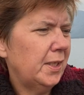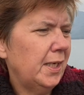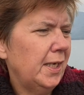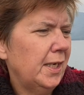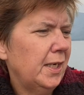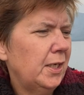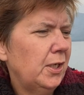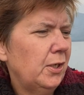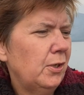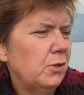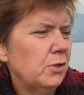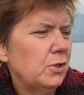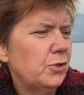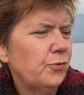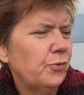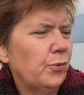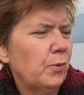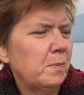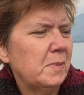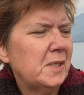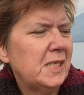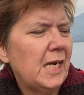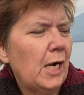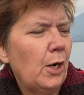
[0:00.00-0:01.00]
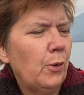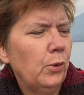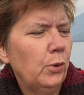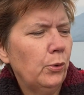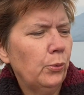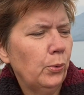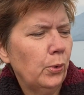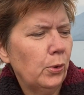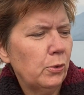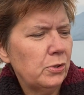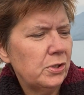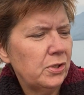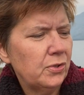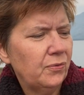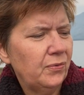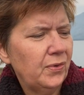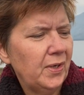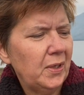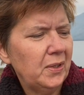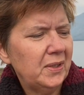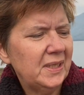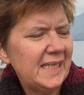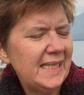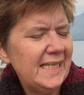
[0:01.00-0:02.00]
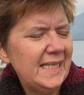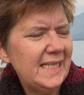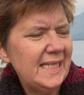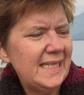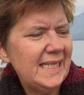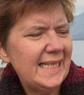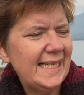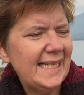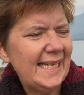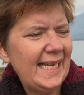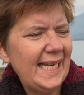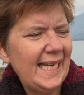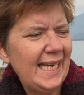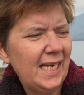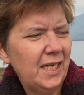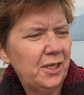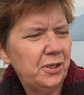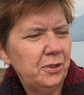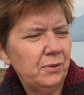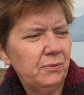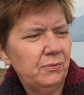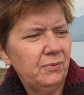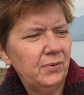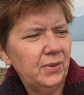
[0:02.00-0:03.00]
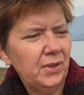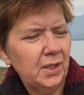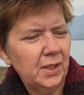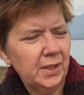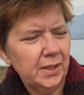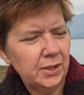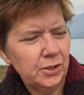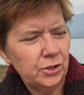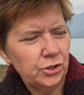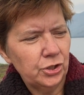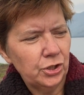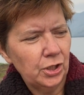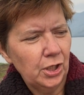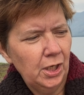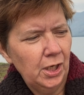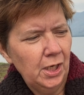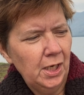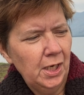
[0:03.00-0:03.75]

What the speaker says: It goes from Tower Roosevelt into Canyon Village.